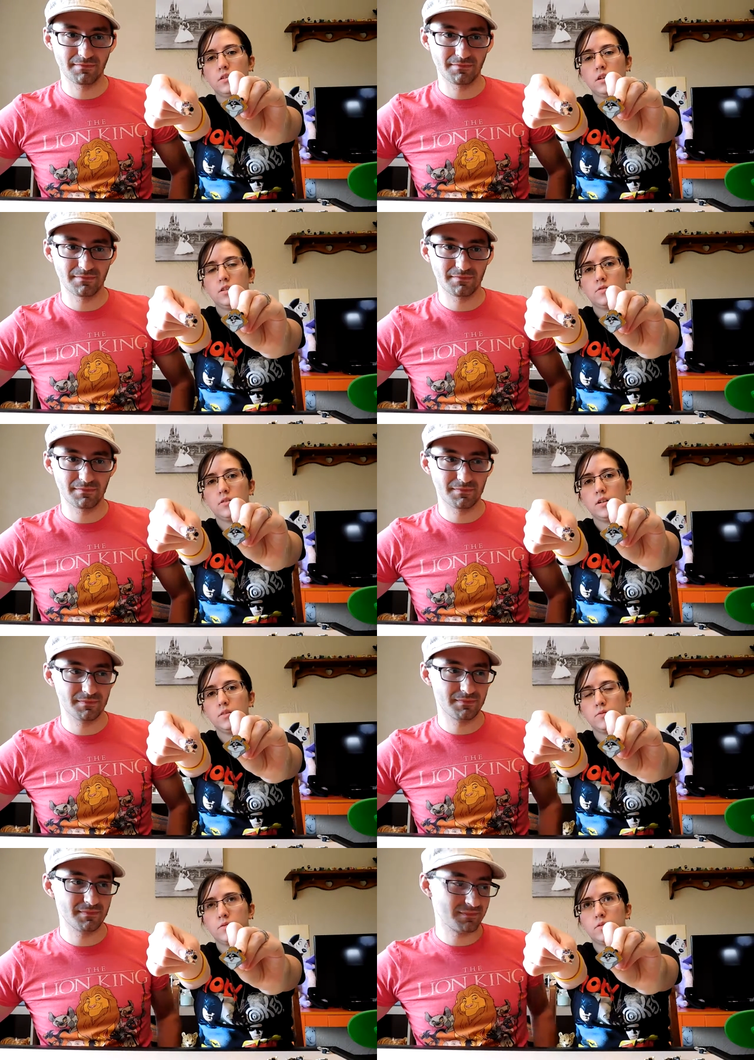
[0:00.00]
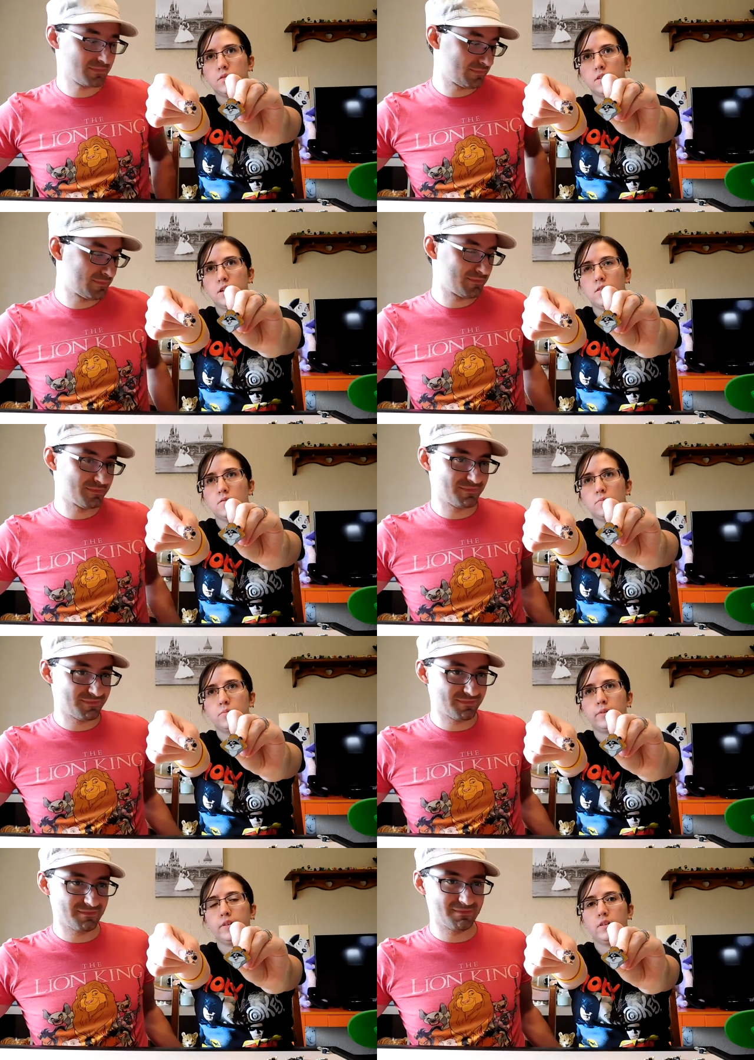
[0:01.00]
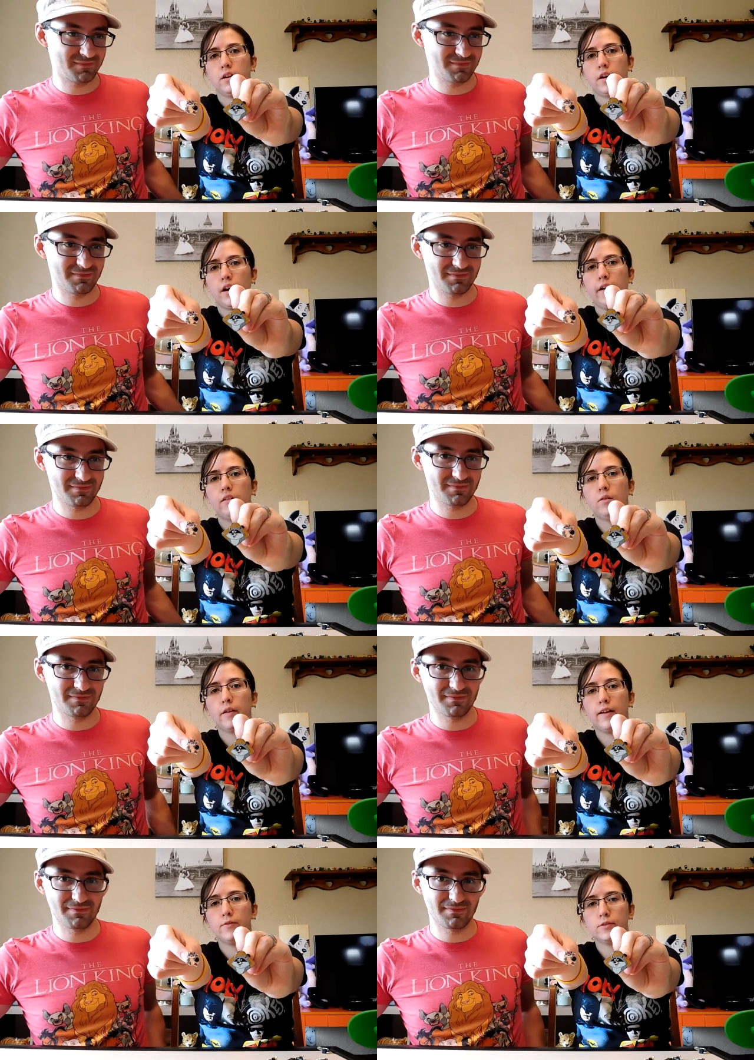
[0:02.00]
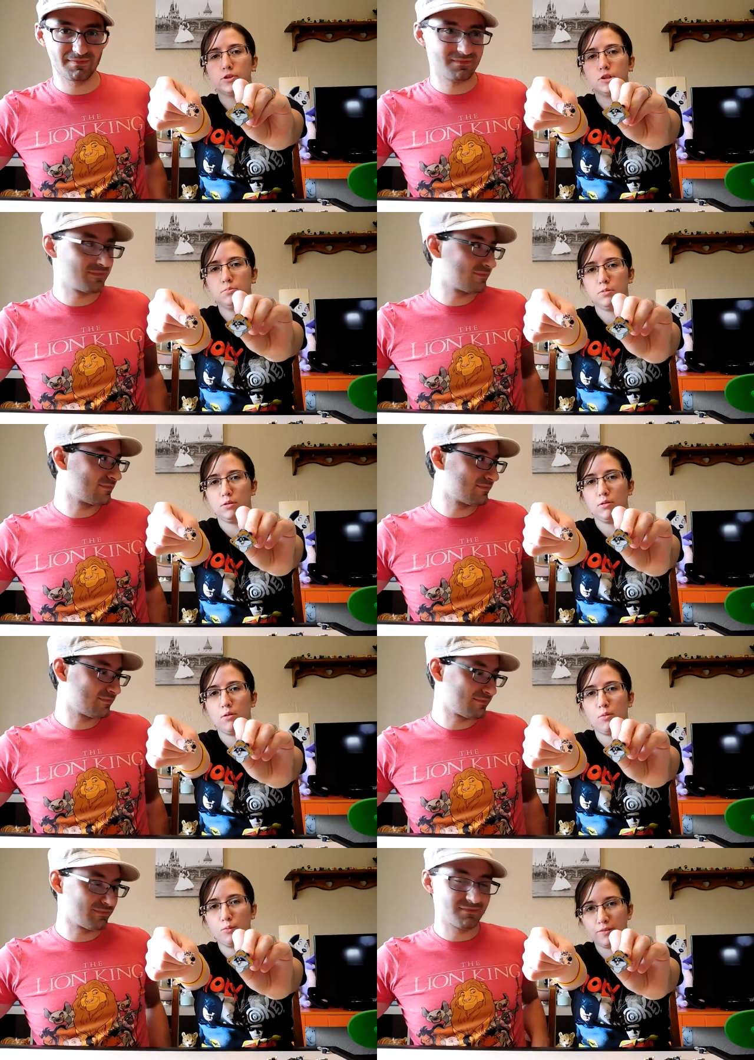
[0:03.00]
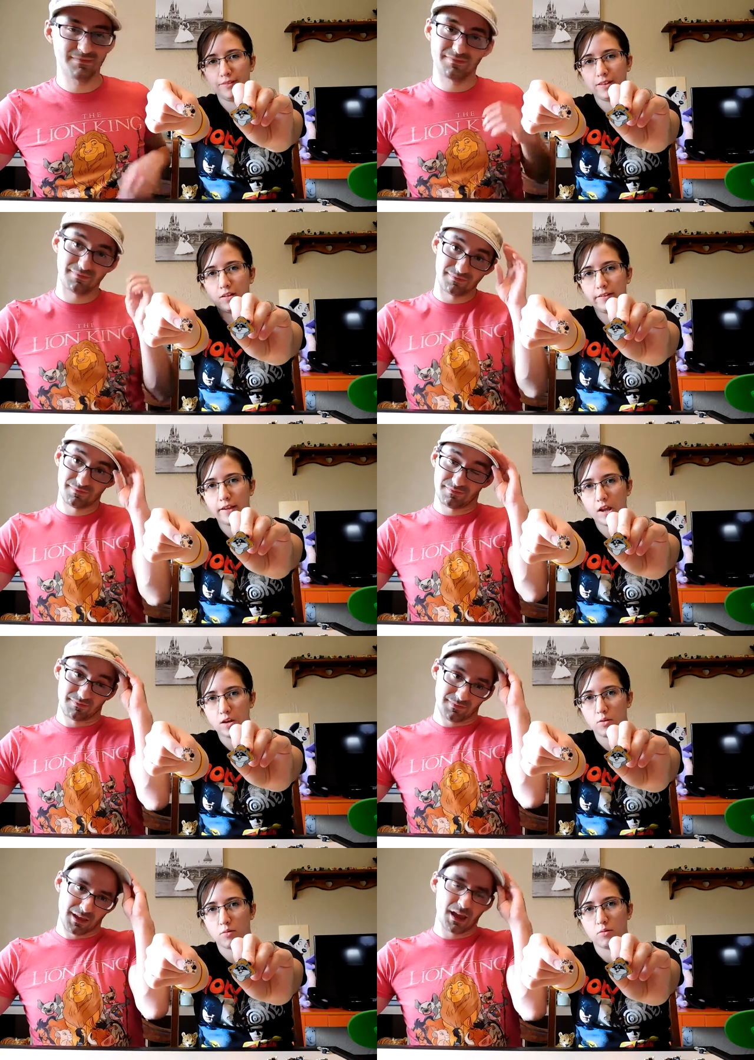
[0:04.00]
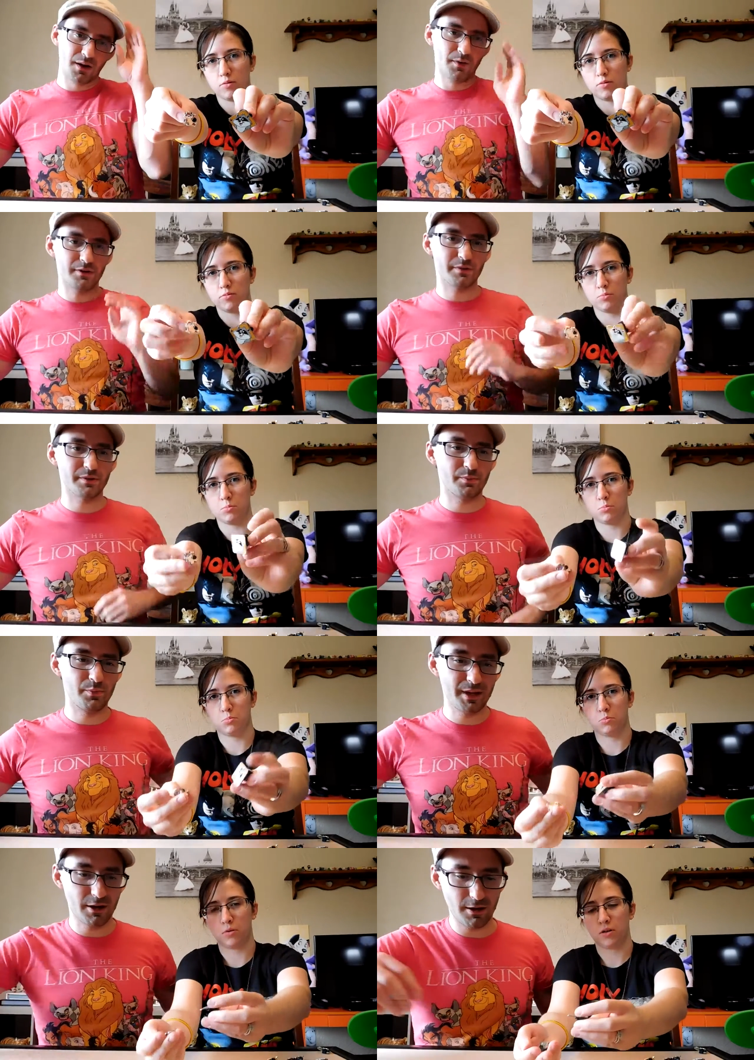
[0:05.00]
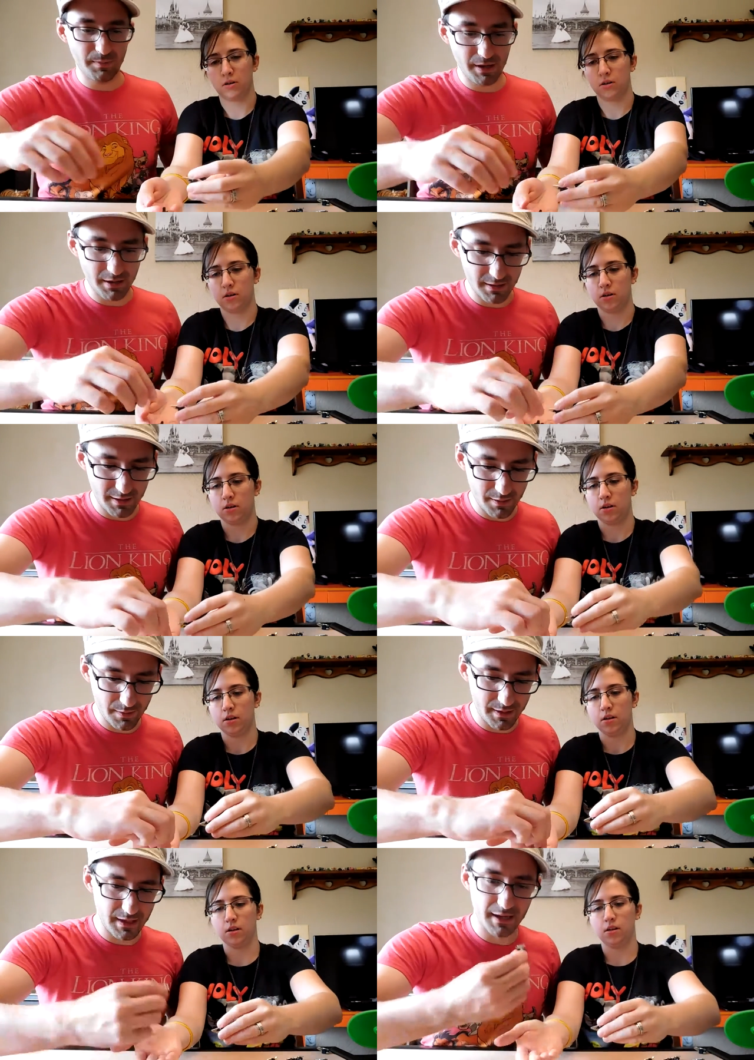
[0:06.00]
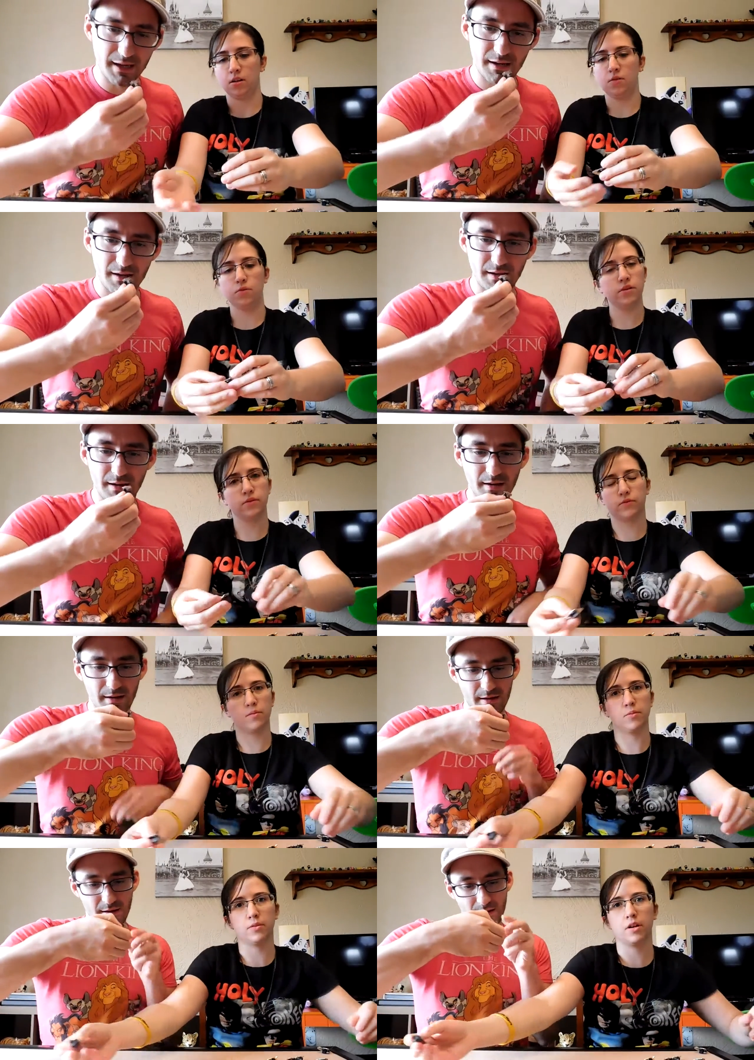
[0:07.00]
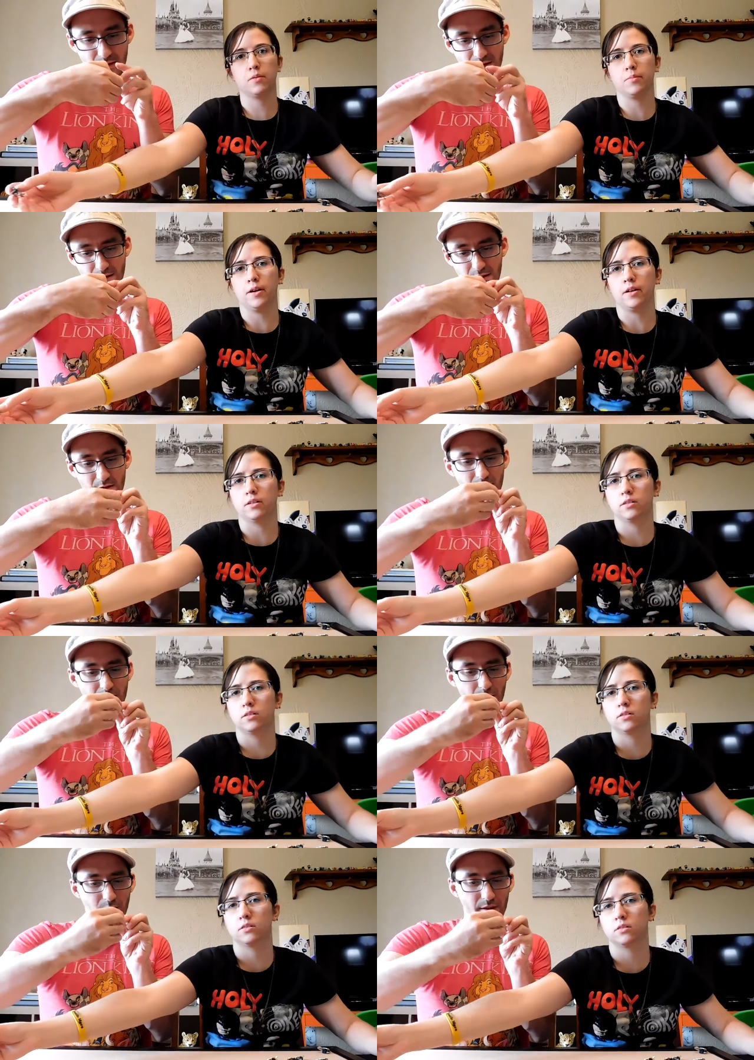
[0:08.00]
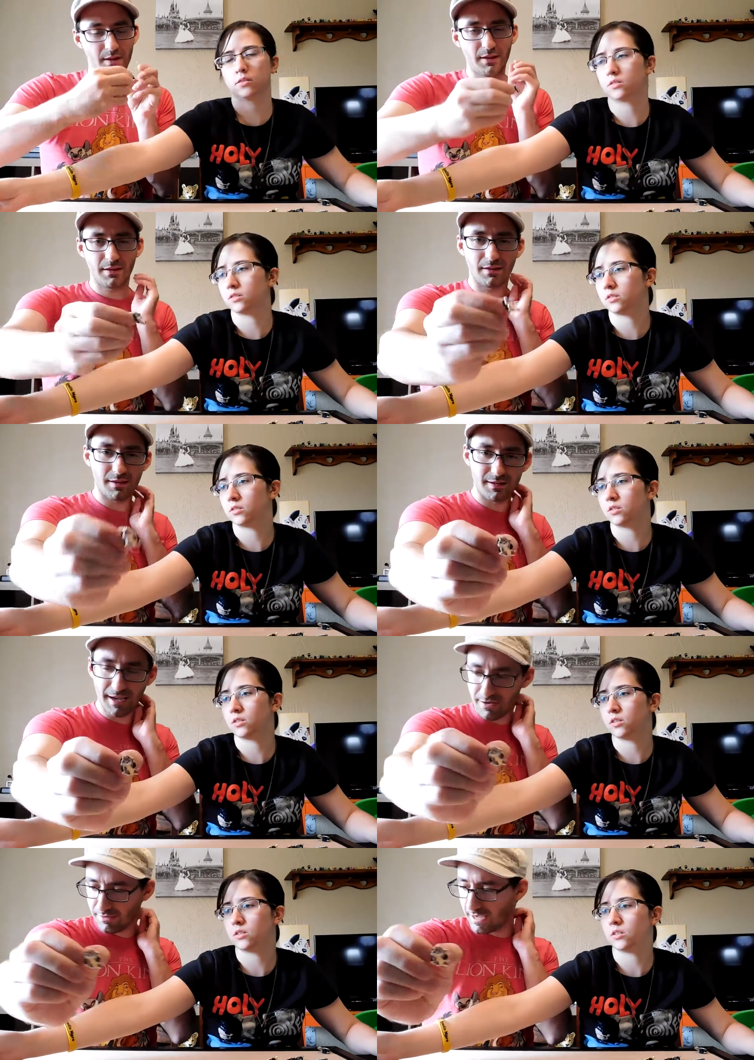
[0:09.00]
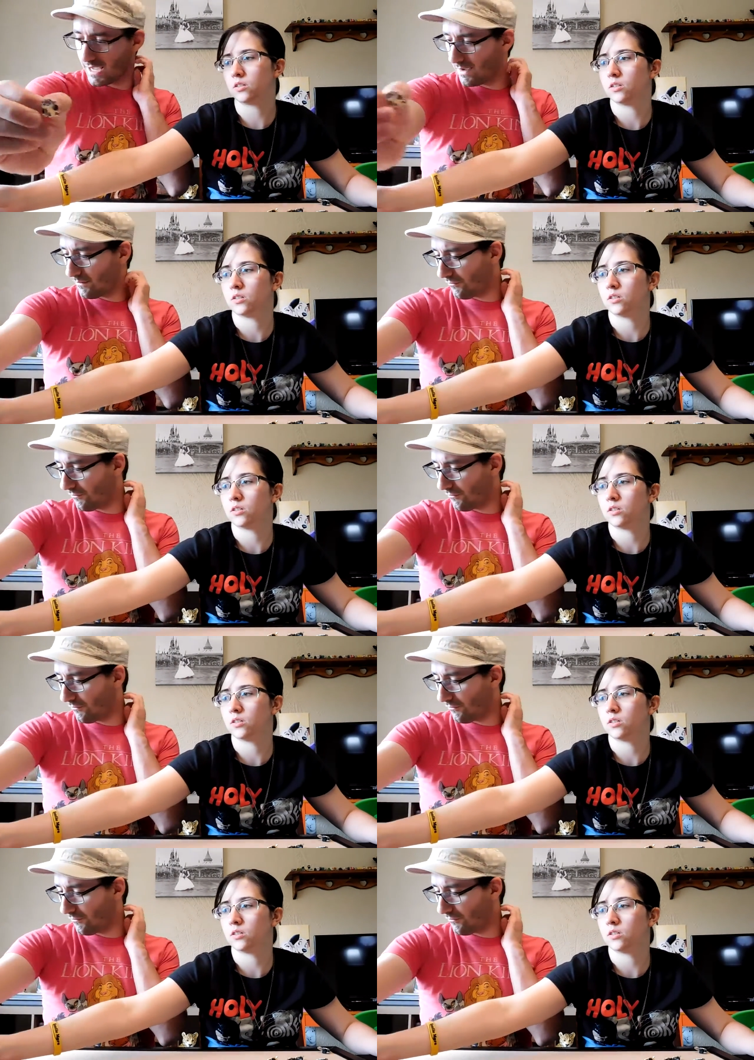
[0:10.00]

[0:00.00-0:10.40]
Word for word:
Speaker 1: I traded for Dale, but I don't have a chip to go with the Dale.
Speaker 2: Which was weird because there was like...
Speaker 1: It wasn't from a blind pack.
Speaker 2: No, the the Dale came